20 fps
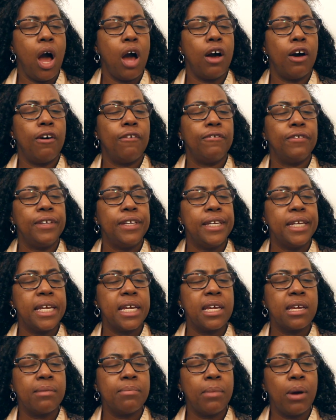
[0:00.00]
of
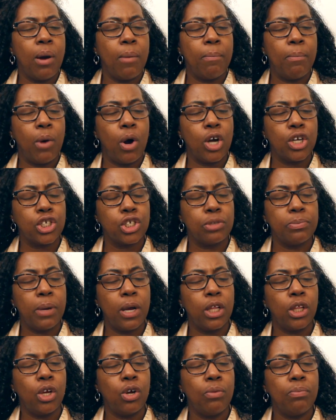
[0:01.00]
neem,
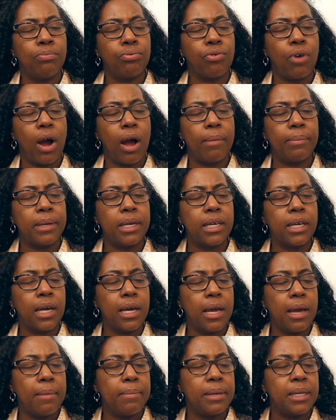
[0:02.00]
marshmallow, brahmi,
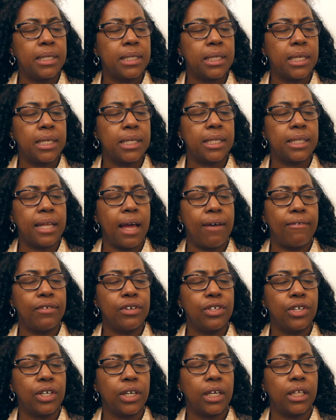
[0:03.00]
hibiscus,
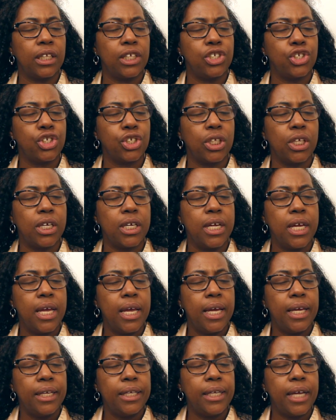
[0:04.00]
lavender, calendula,
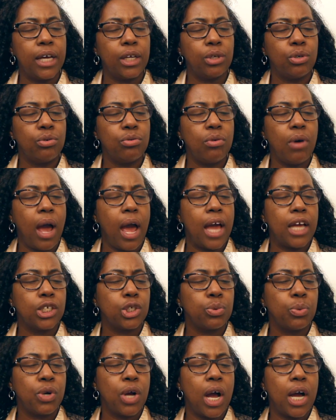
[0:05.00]
nettle,
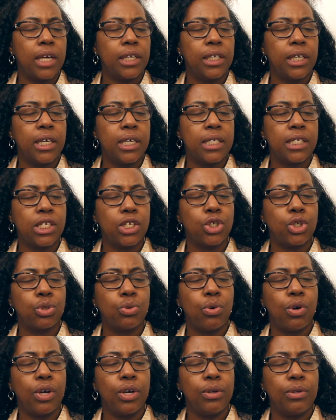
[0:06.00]
ashwagandha,
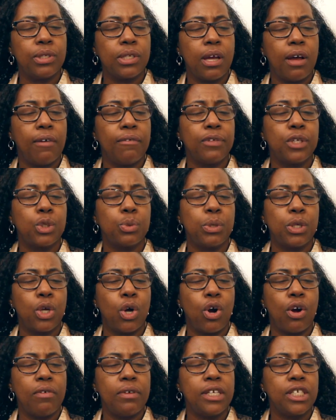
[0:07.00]
essential oils of sweet
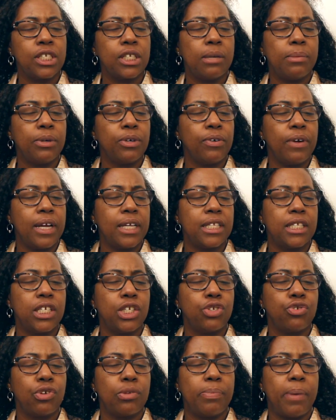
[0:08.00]
orange, lemongrass,
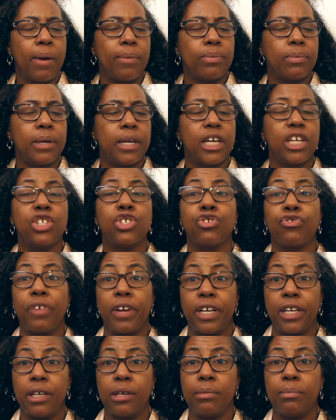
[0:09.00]
tea tree, peppermint, and
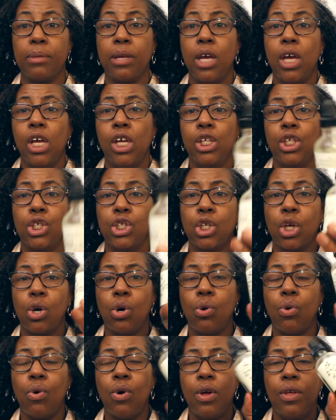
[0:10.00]
geranium.
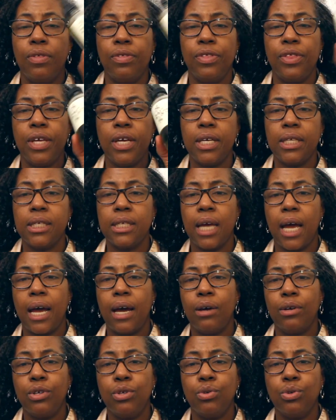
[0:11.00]
So this
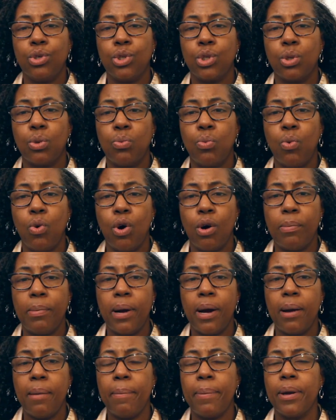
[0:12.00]
I'll use to warm
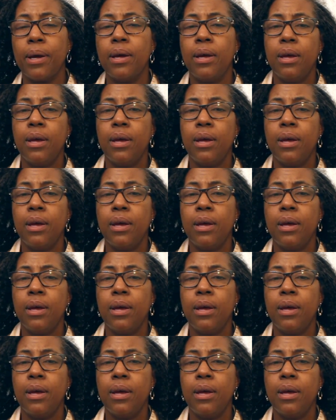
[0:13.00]
up,